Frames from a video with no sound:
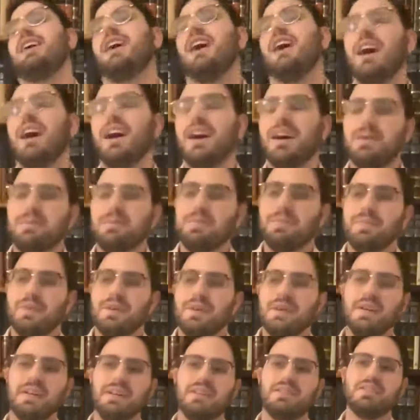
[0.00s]
Um,
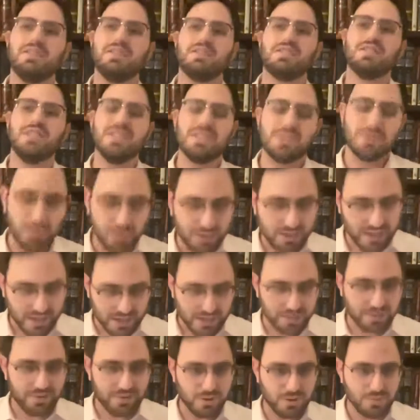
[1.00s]
so let's quote
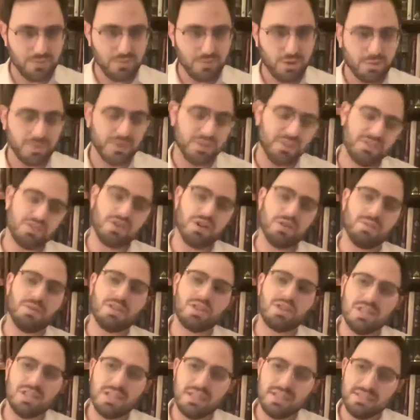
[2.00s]
Tanya for a moment. So Rabbi
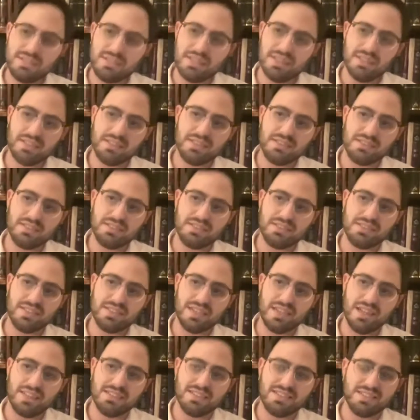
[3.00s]
Steinsaltz
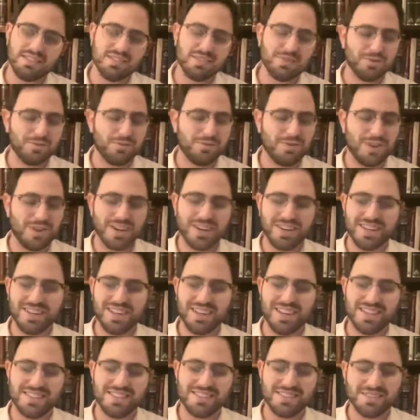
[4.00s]
says in his very
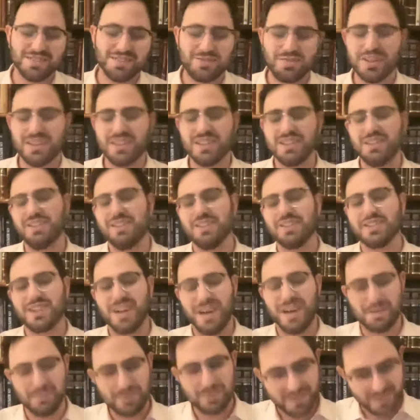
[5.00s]
excellent, very clear
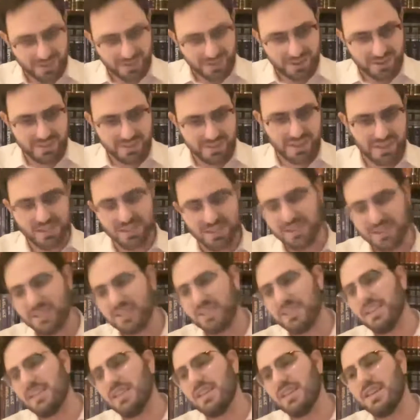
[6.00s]
commentary on Tanya
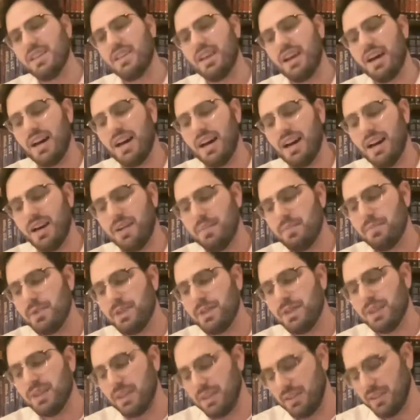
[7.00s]

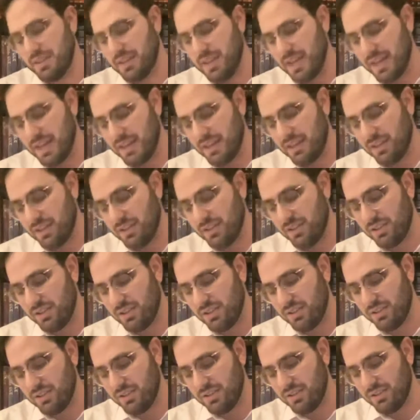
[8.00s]
um, that in
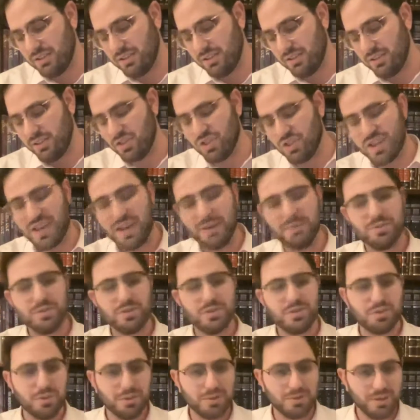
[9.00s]
chapter
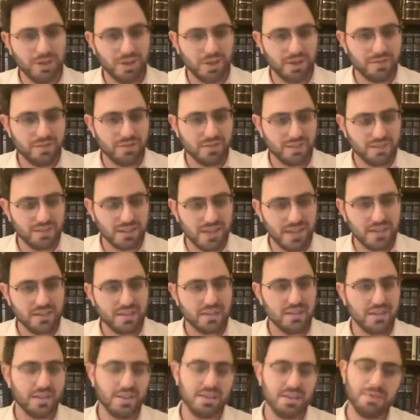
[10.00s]
two of the
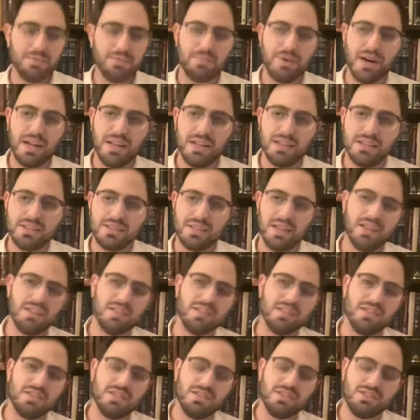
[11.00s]
Tanya, the Baal
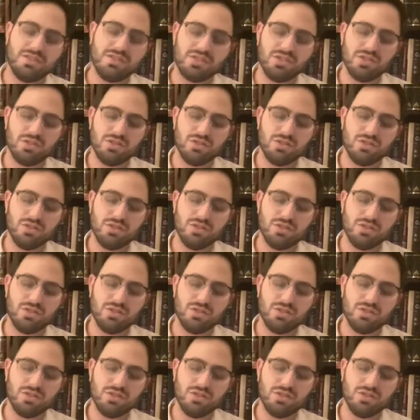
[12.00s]
HaTanya is